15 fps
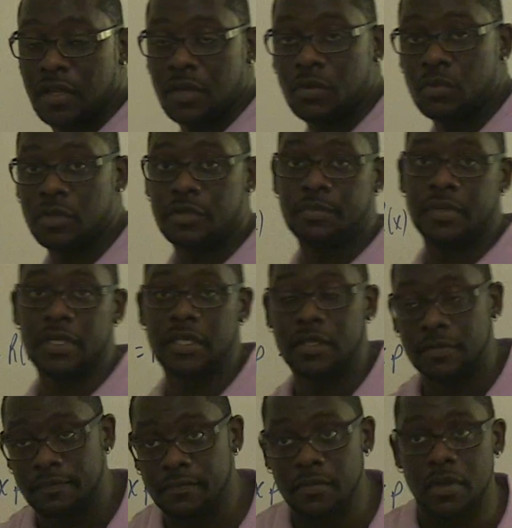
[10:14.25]
would be
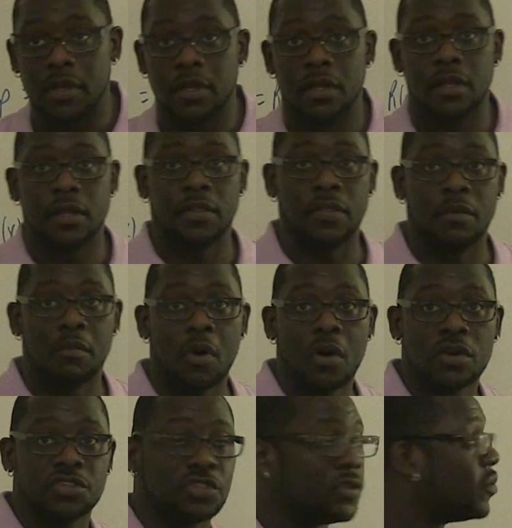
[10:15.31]
the
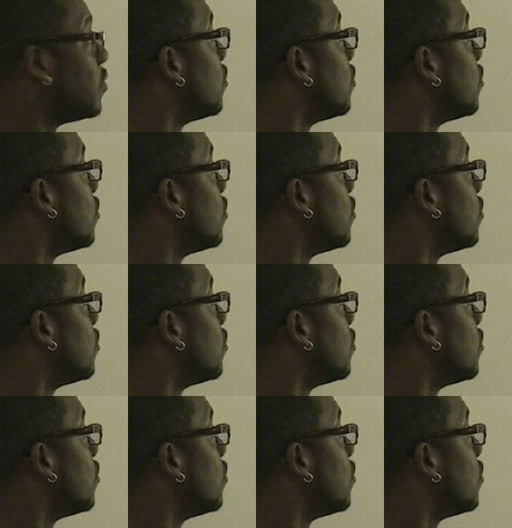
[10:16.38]
marginal